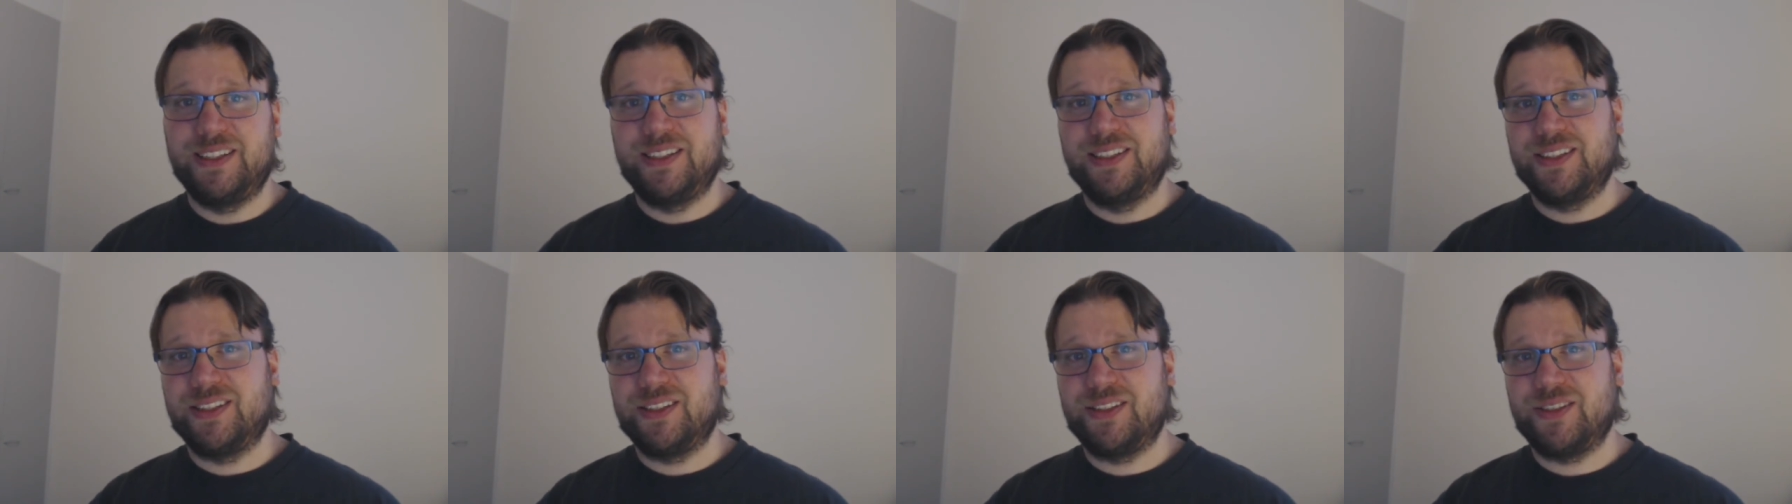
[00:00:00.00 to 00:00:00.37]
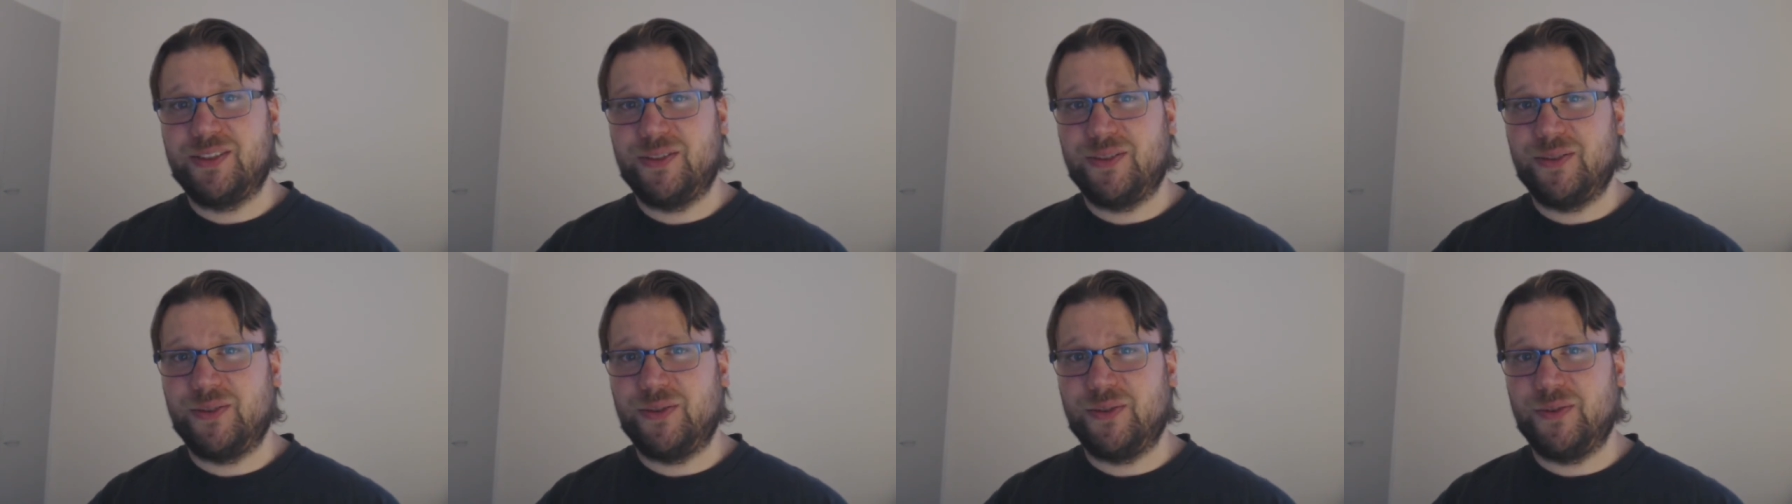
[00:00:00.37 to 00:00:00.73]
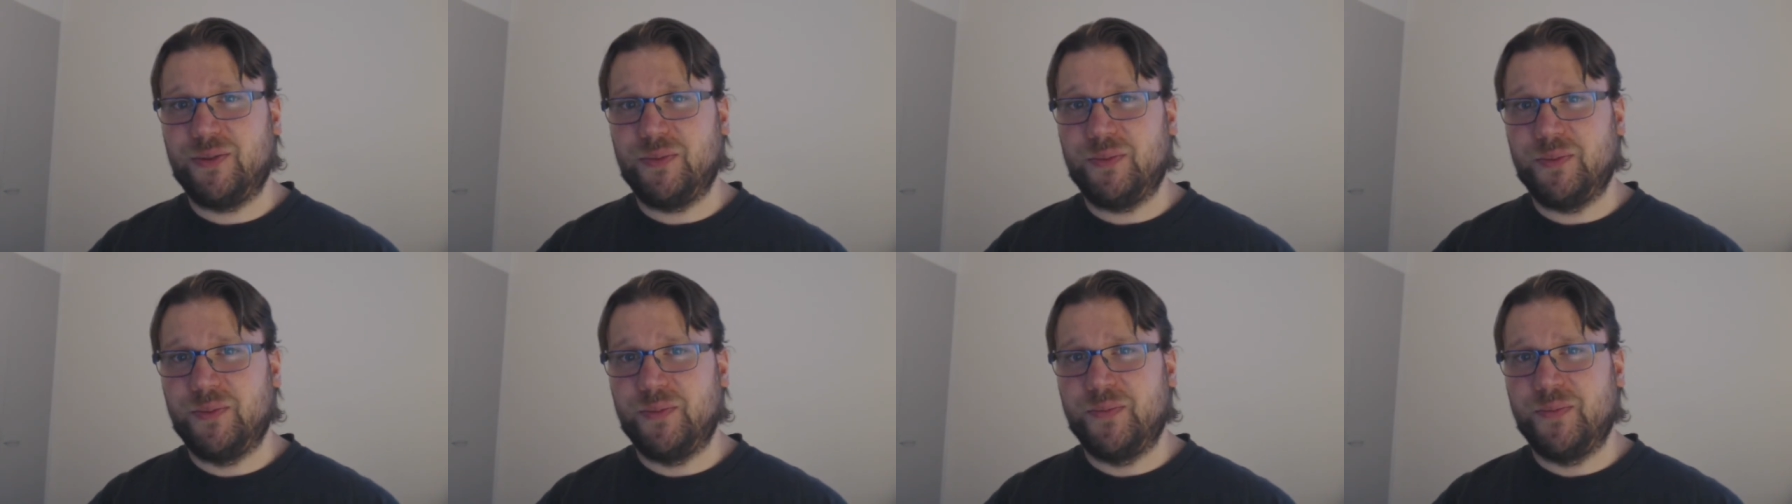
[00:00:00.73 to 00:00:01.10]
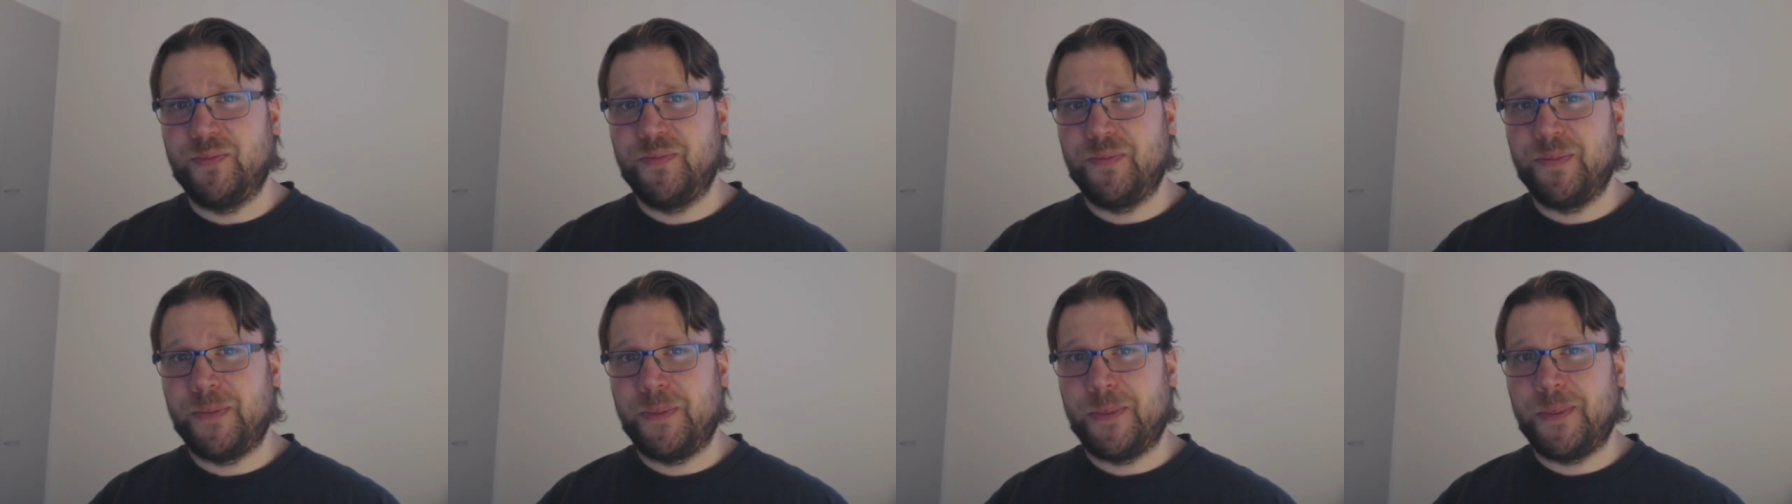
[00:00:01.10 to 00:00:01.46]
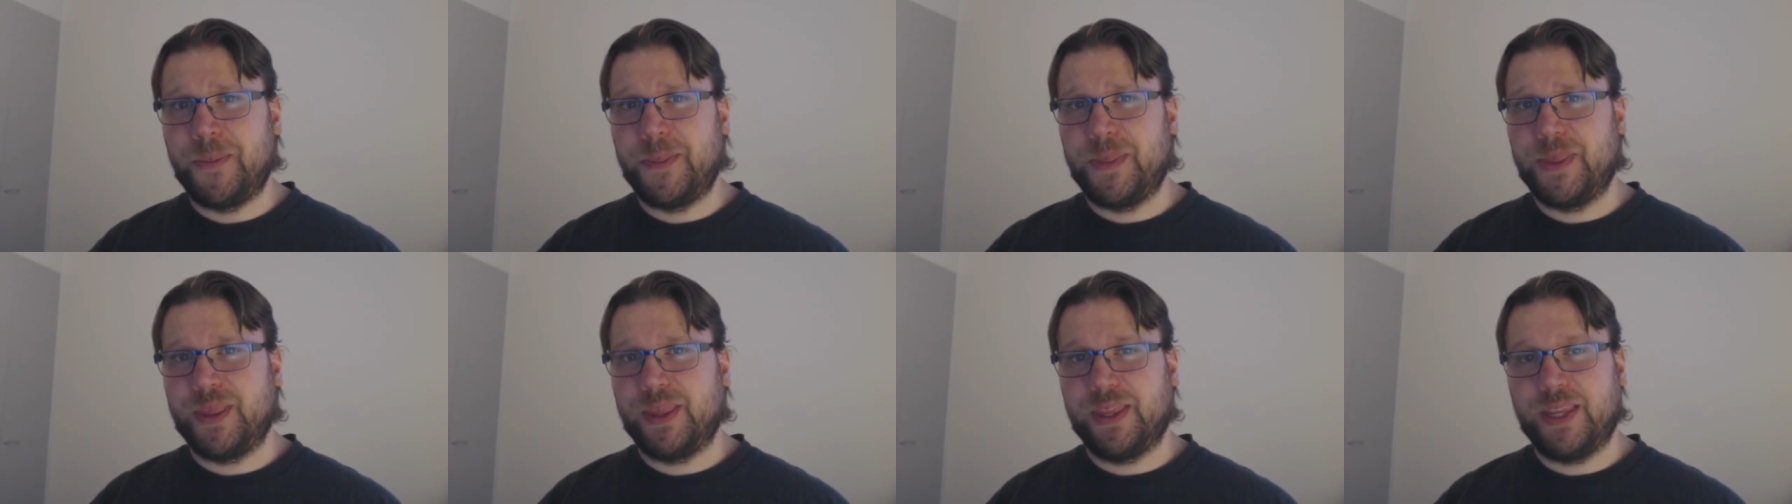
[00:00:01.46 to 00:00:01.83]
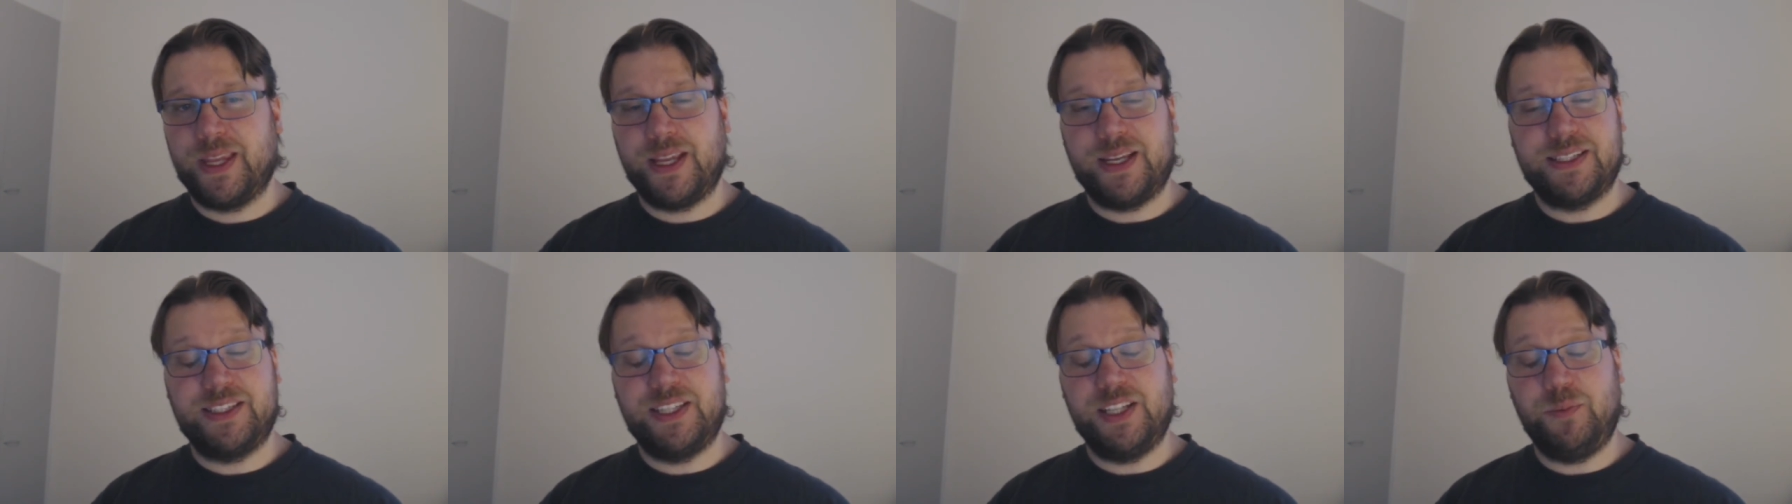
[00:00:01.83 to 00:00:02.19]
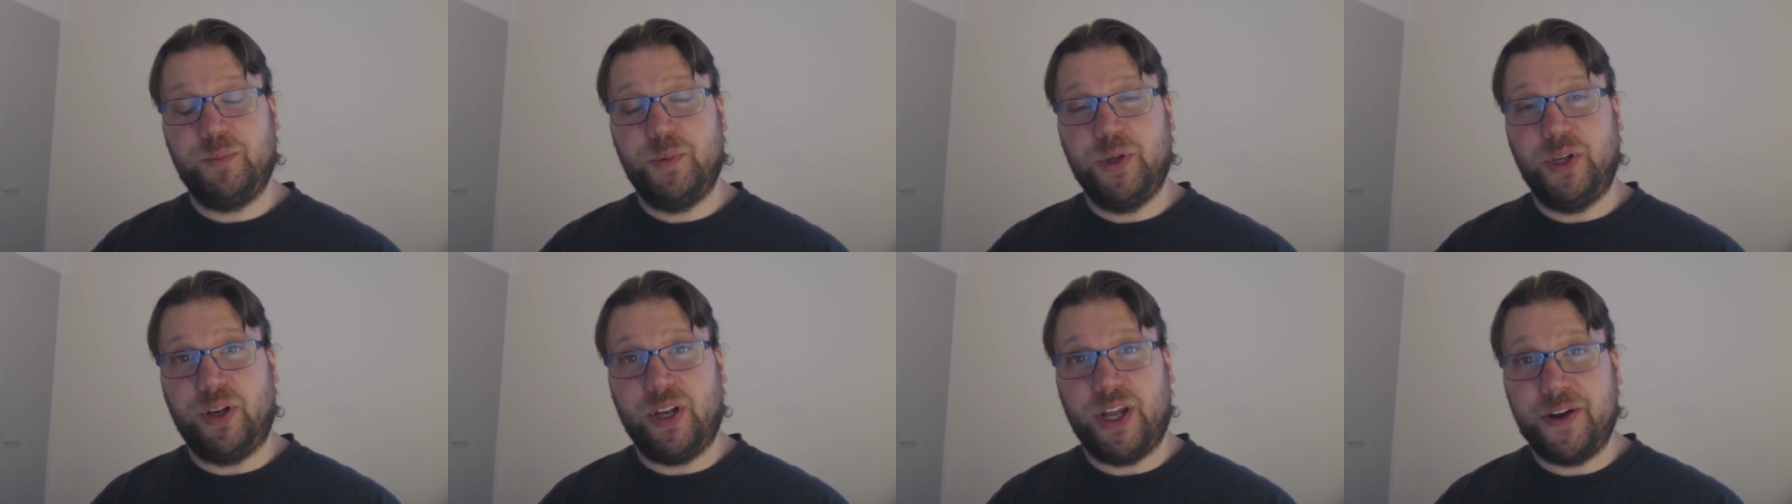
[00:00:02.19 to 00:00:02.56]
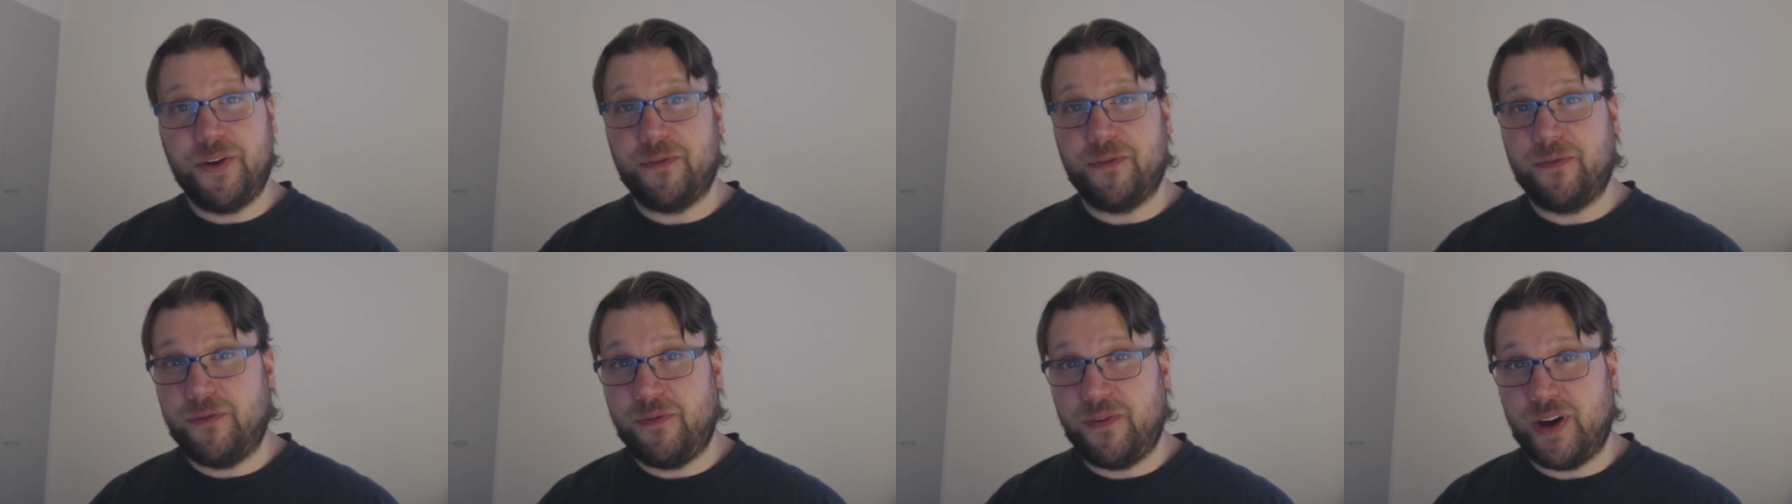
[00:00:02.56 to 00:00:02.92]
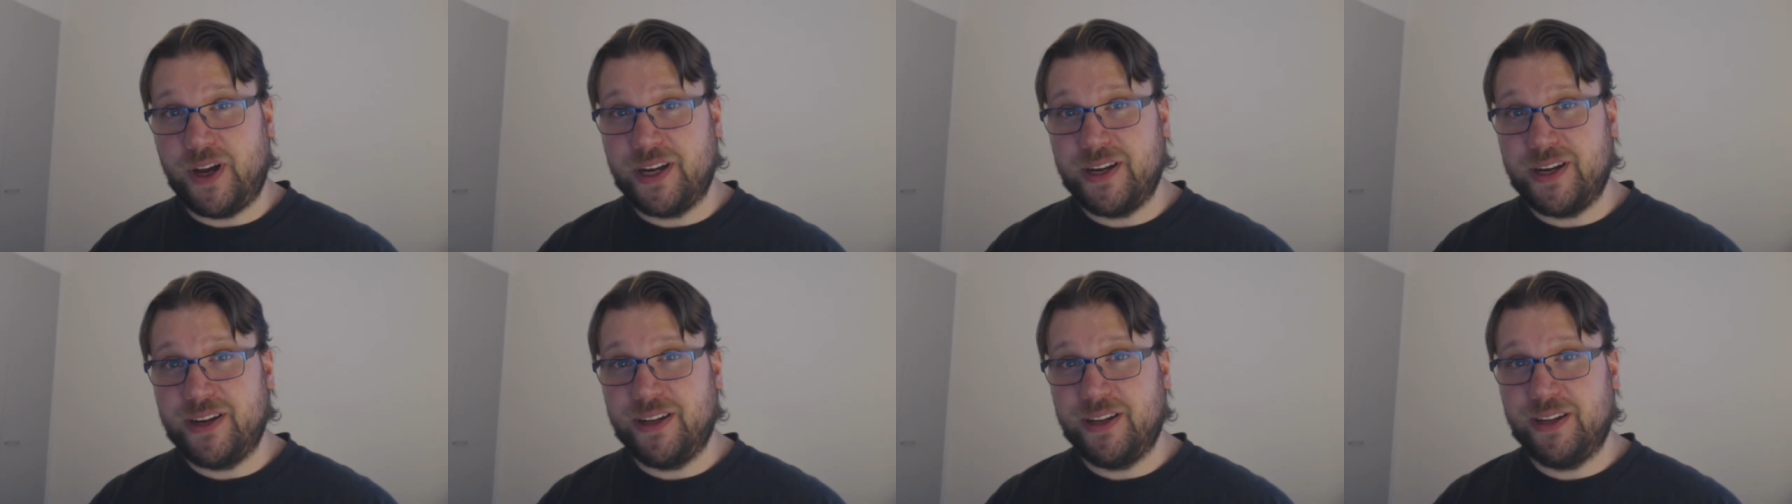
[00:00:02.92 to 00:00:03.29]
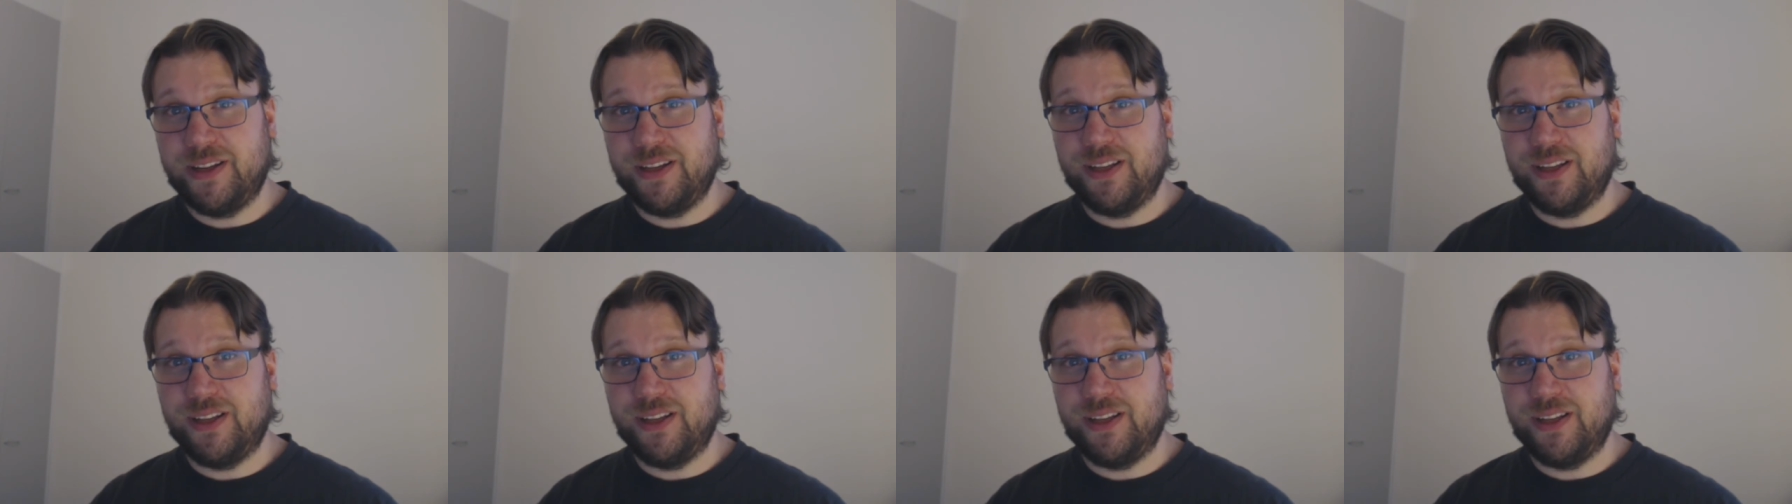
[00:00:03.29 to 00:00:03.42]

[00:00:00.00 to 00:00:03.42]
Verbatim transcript: So they can still be a lot of fun.